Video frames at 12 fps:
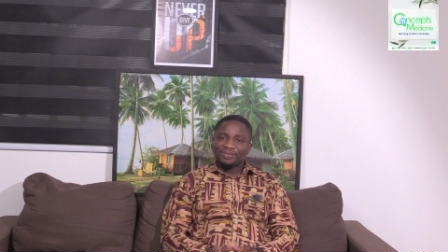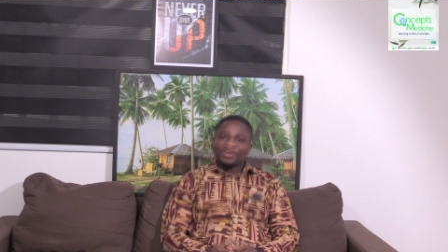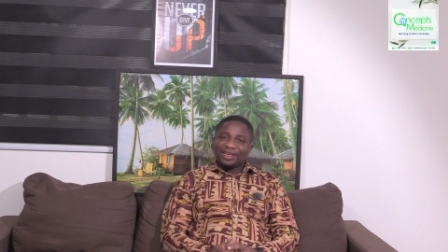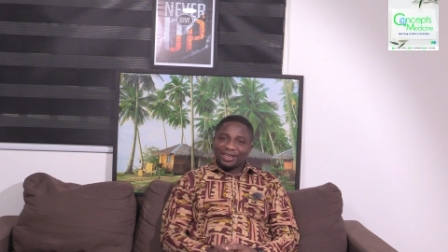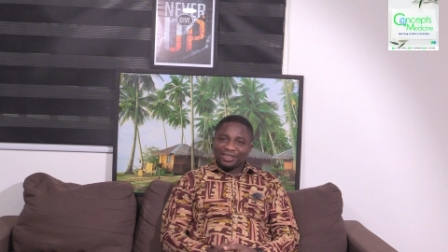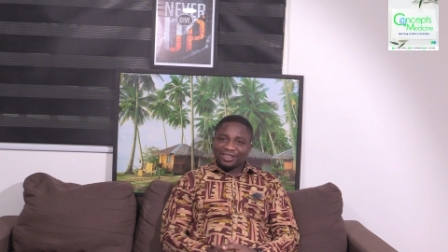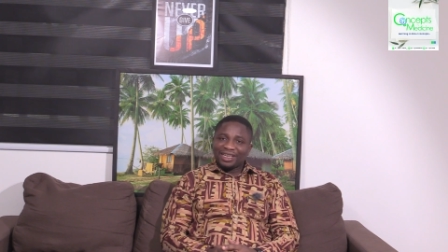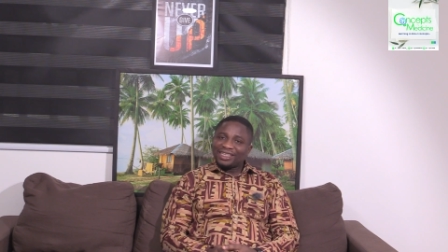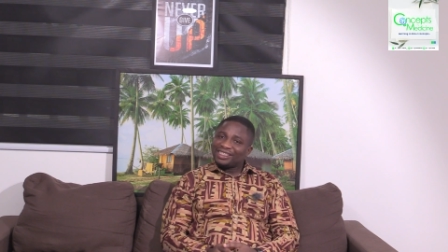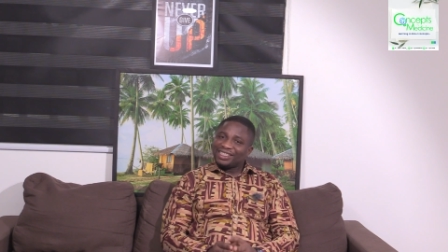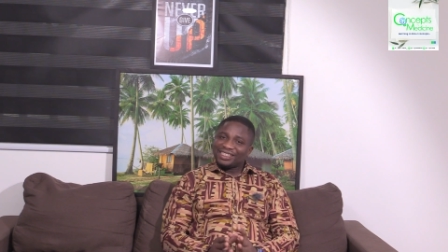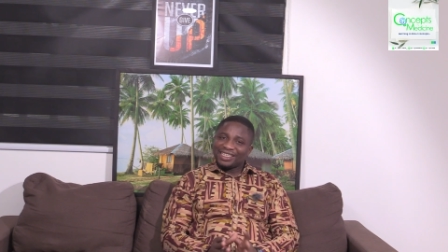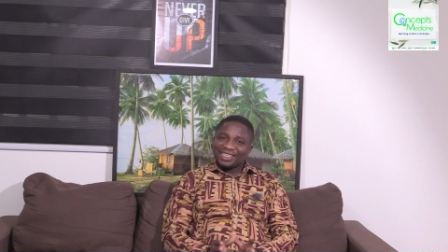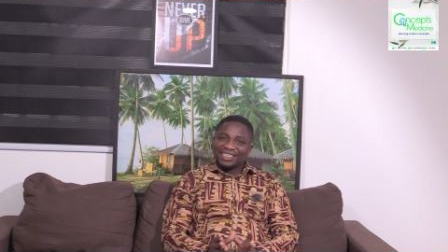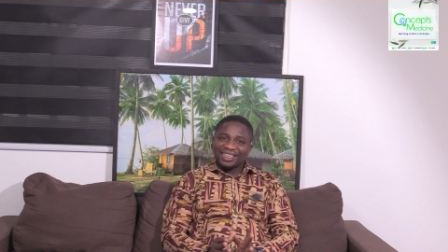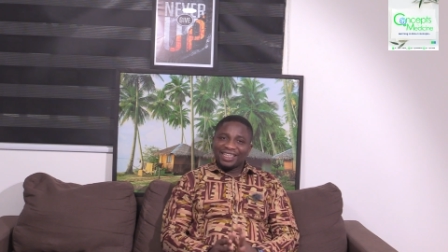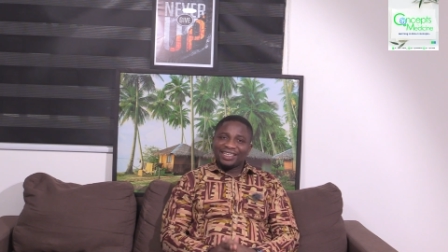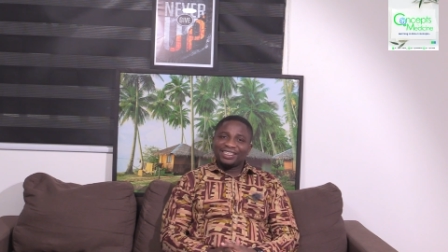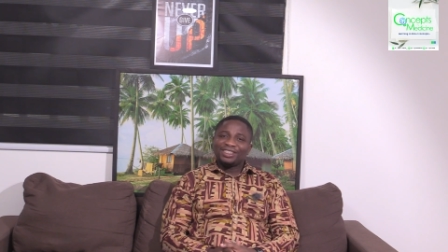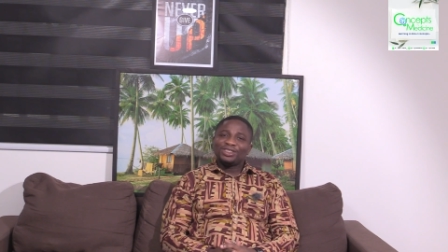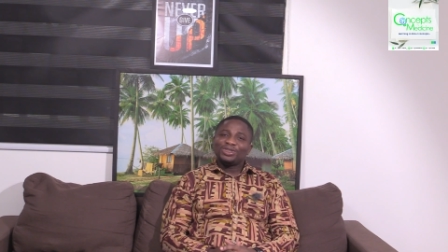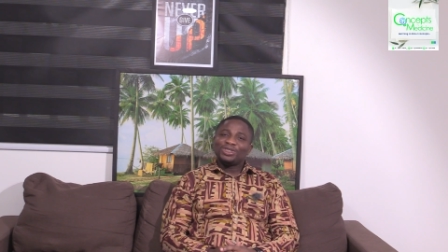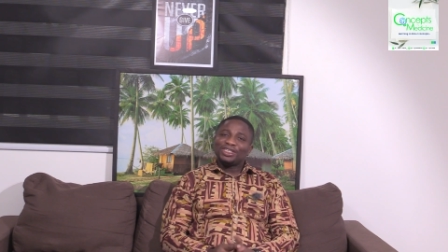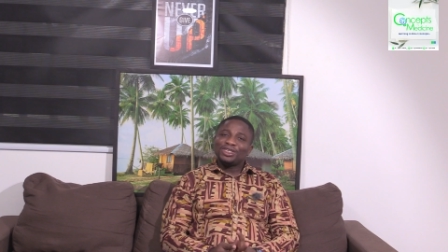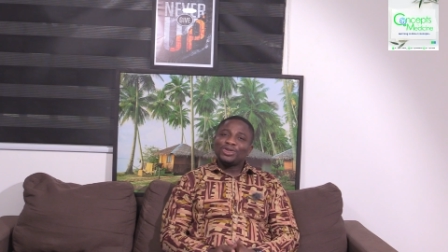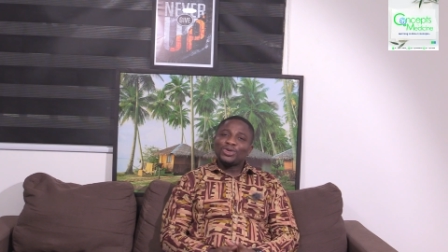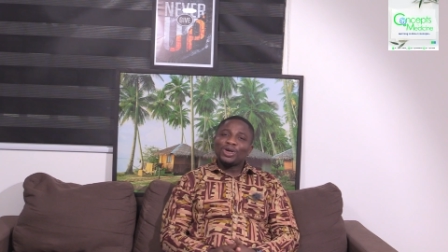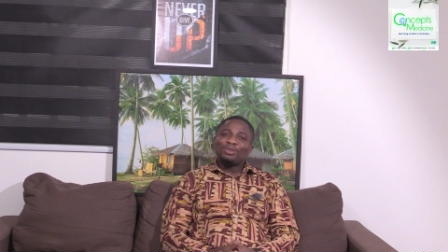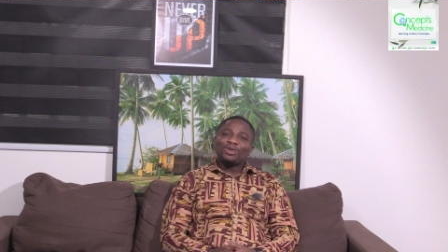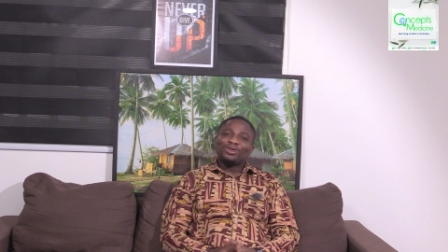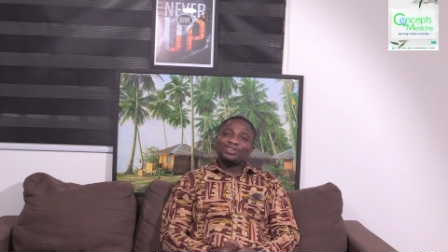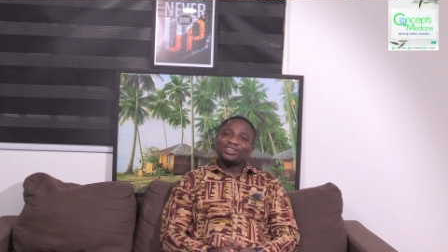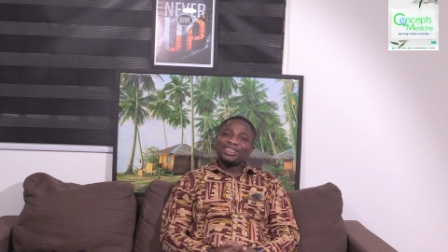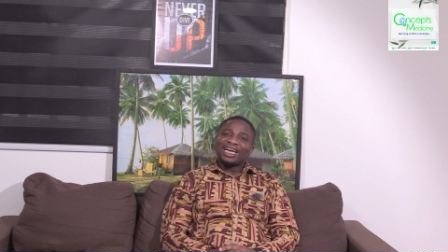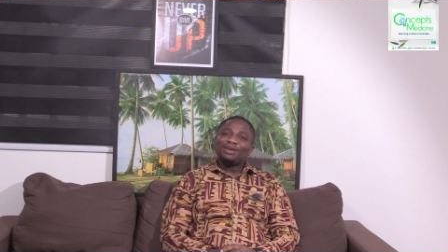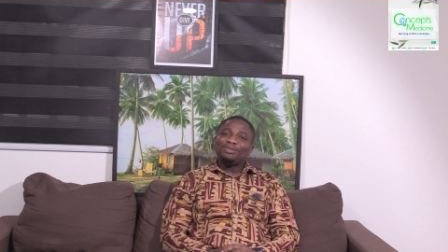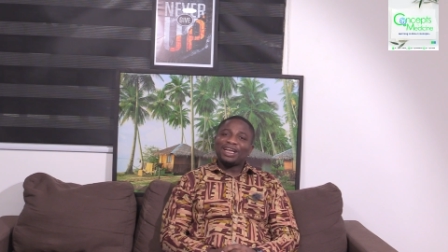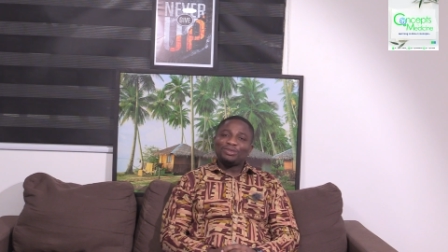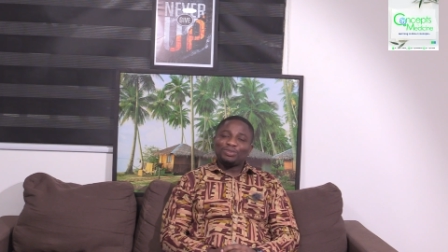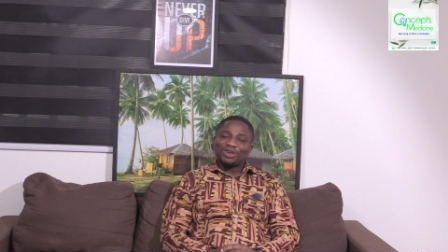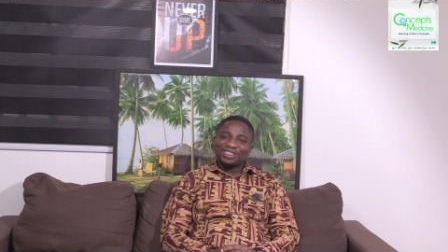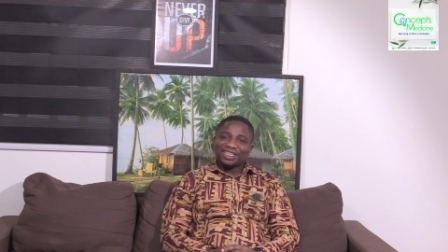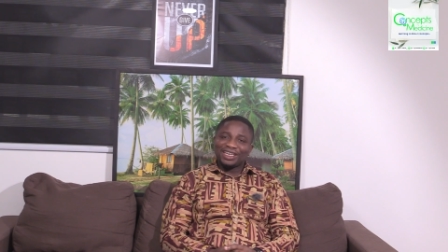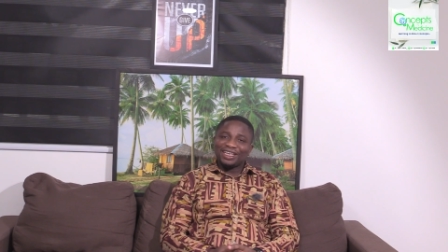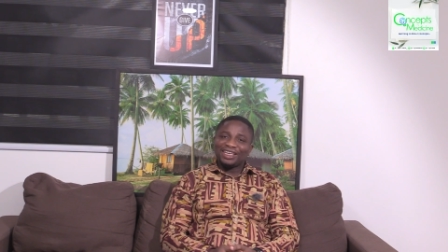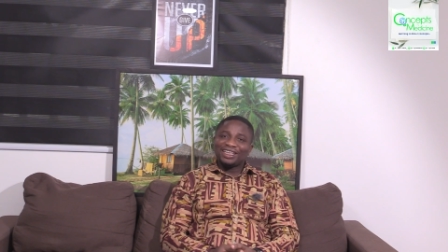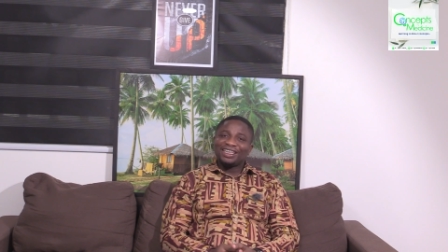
Okay, that is the second thing you didn't know about high blood pressure.